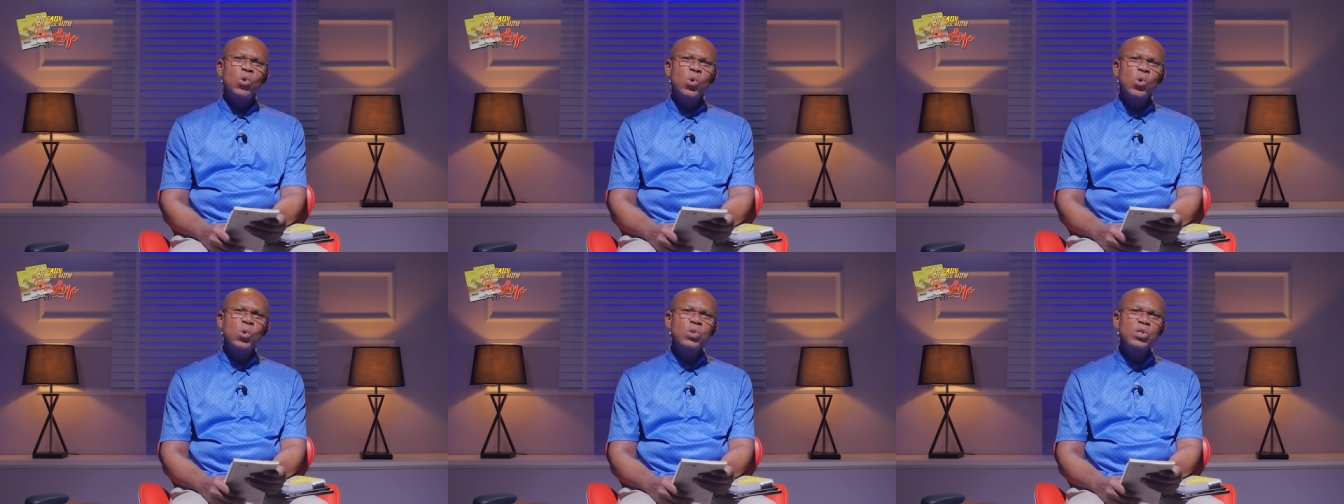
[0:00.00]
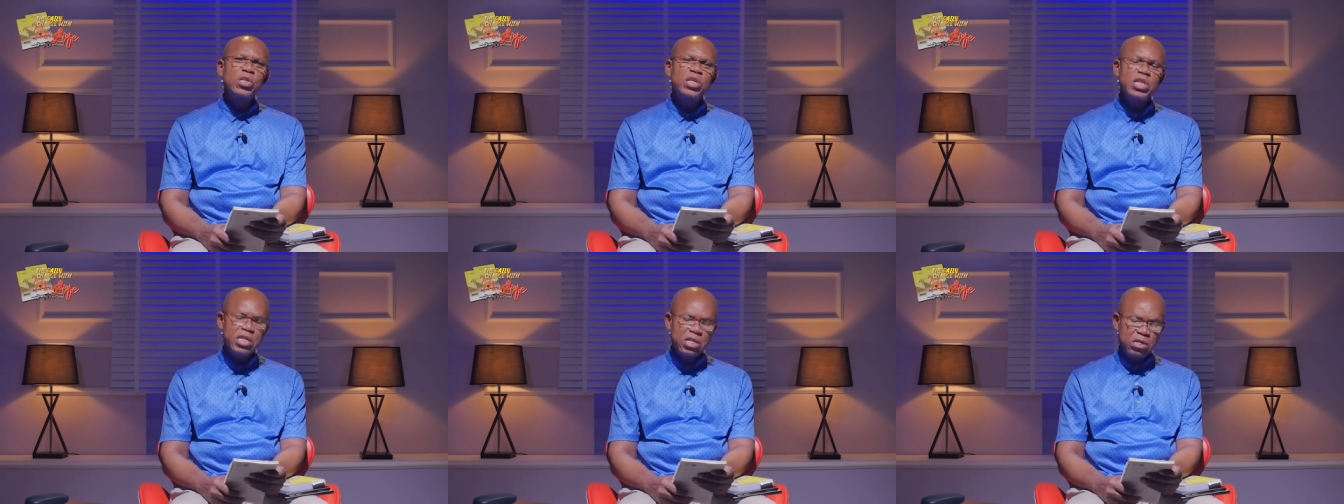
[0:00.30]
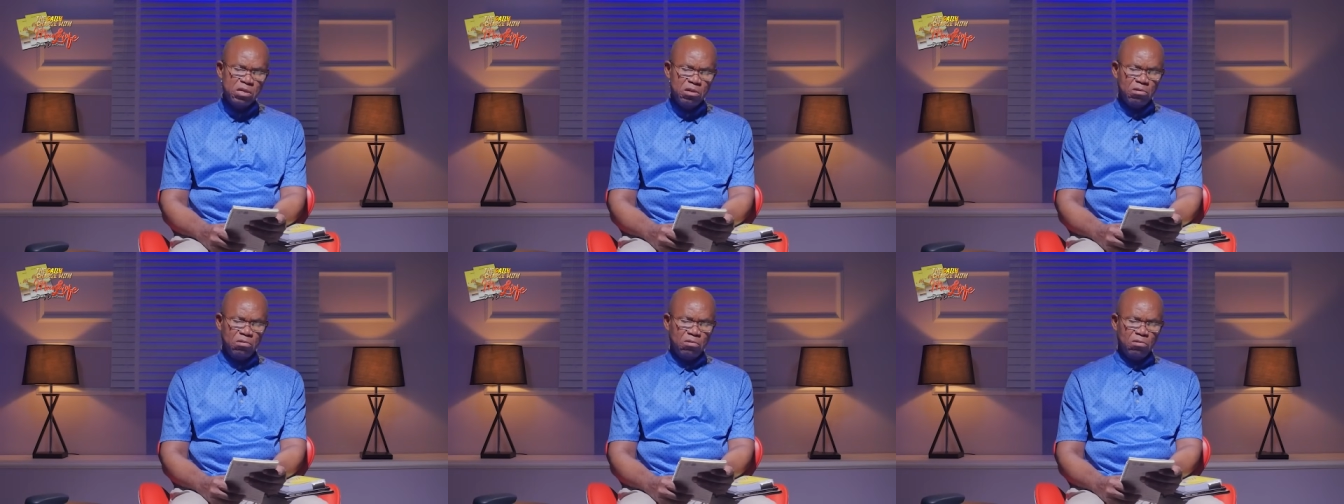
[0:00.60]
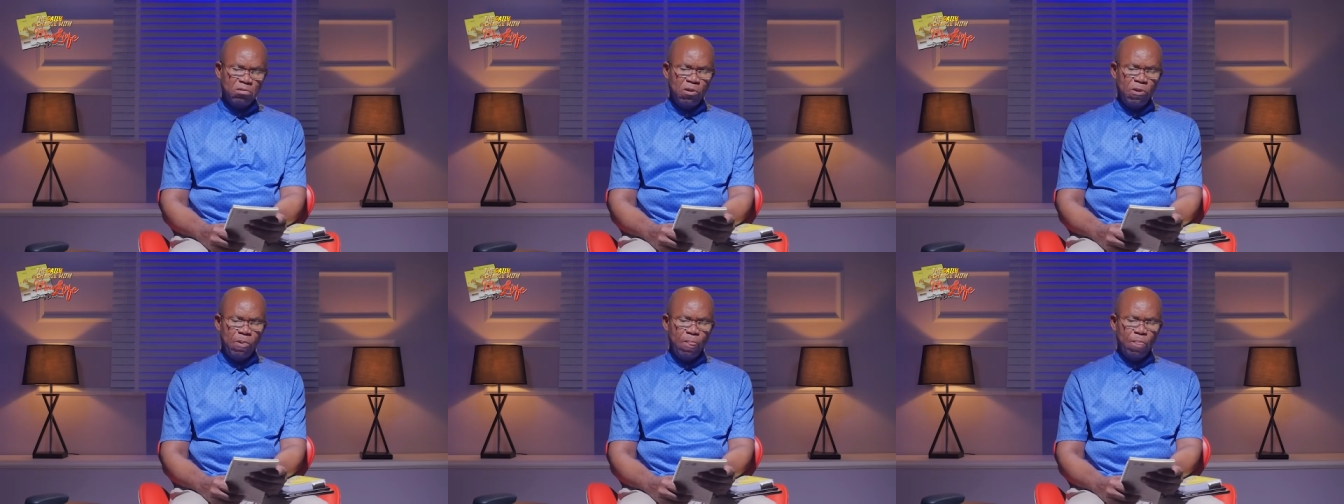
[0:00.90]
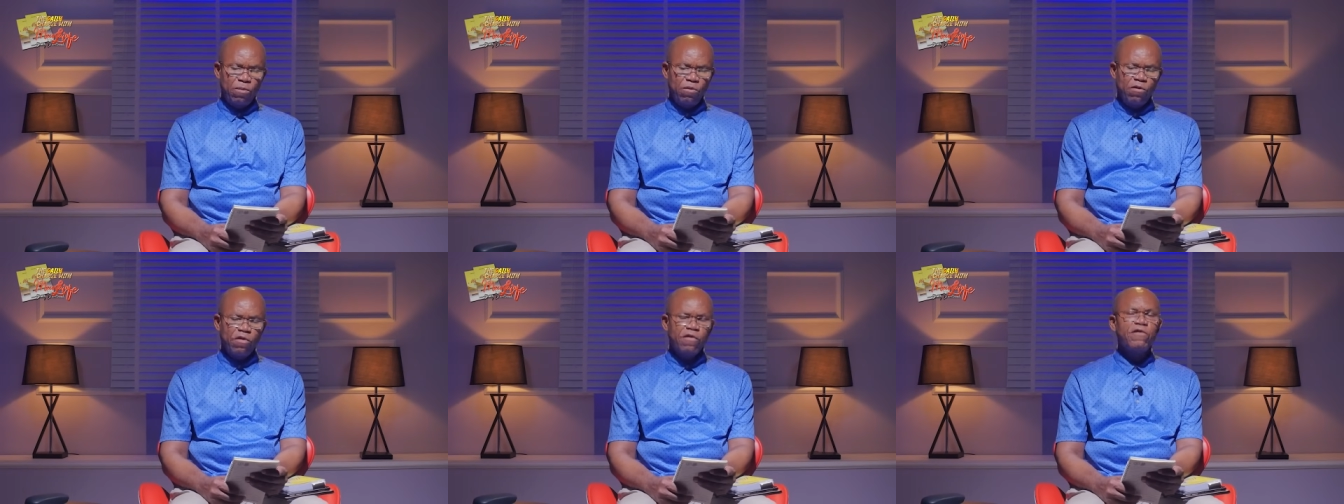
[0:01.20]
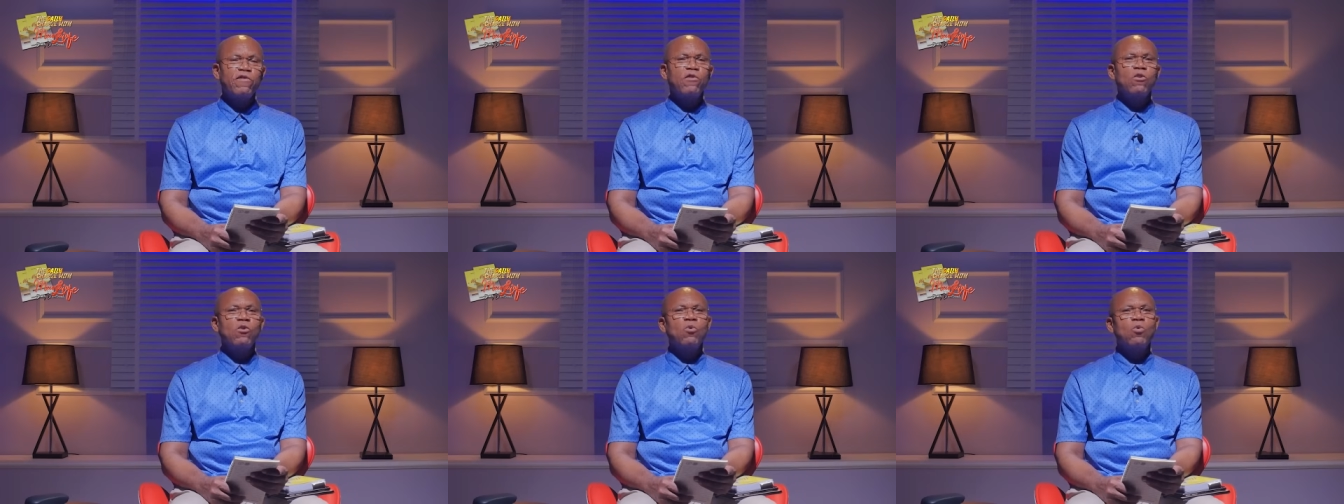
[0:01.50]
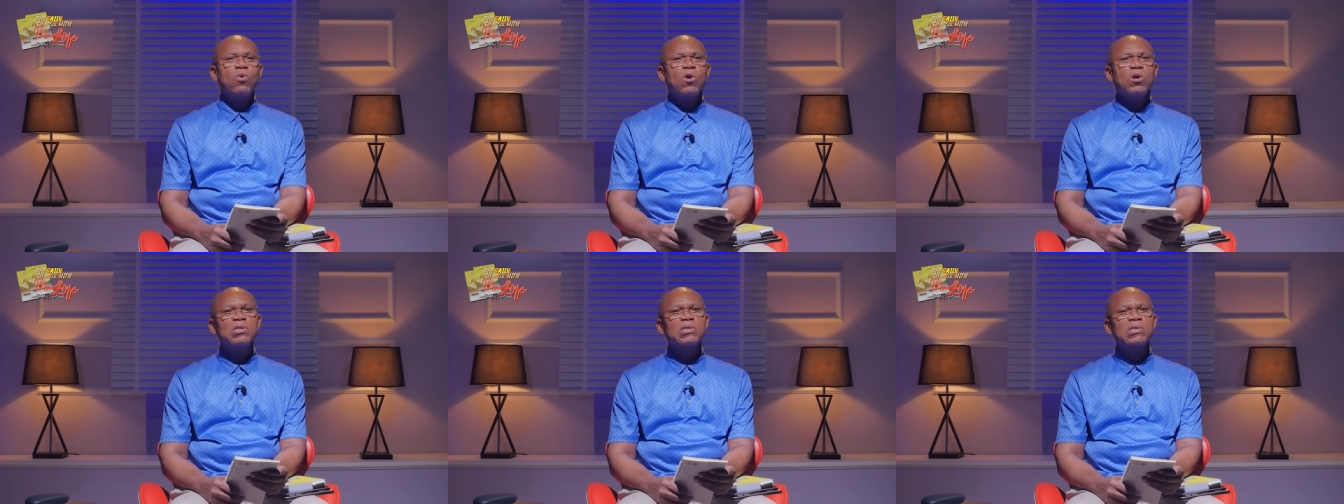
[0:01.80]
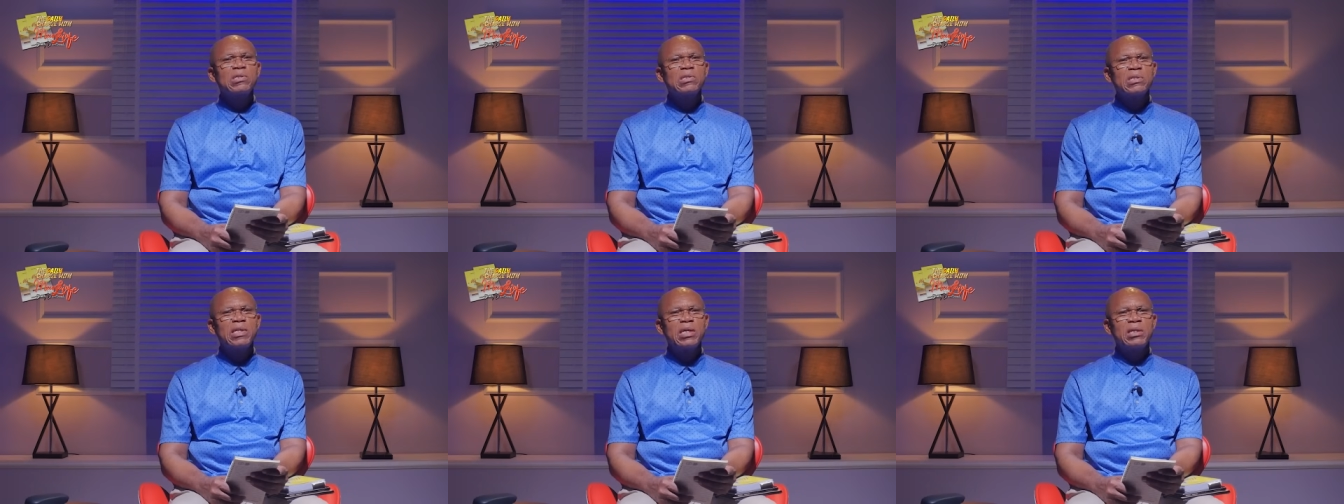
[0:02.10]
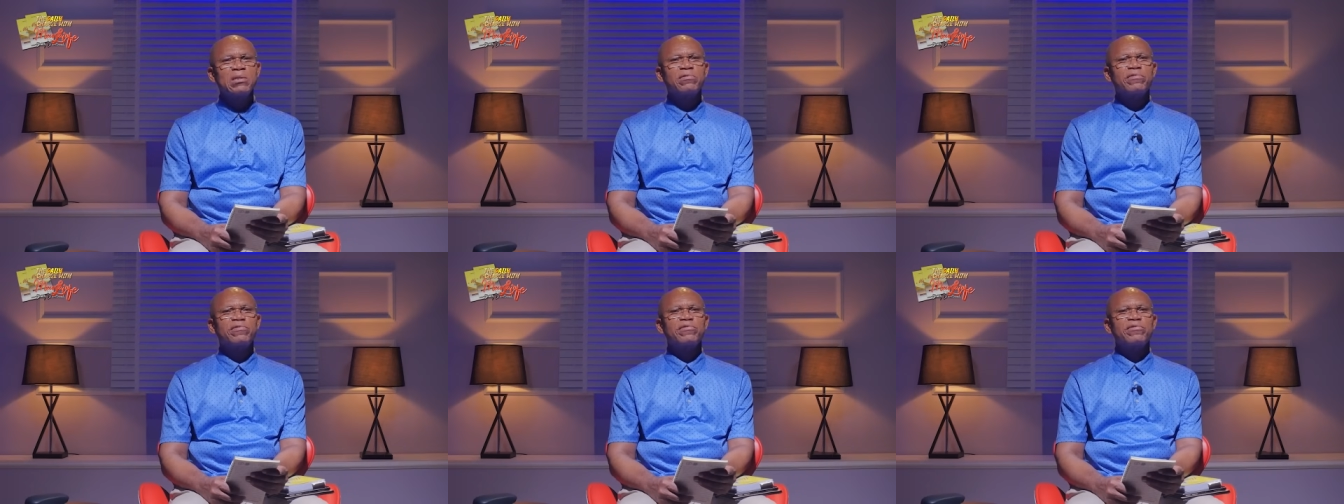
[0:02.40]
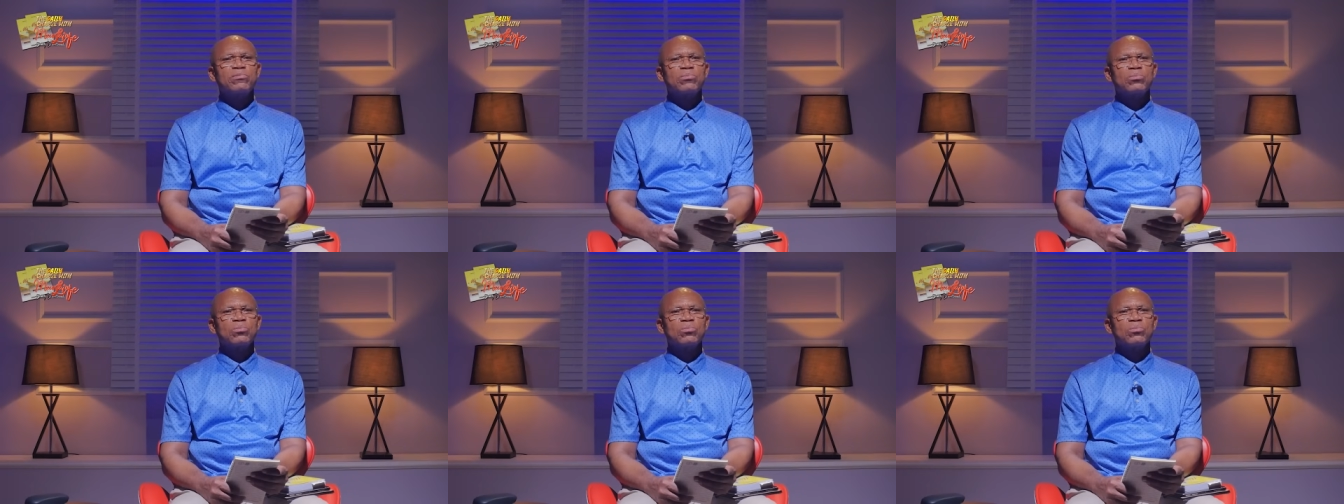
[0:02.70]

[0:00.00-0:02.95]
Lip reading: only for oneself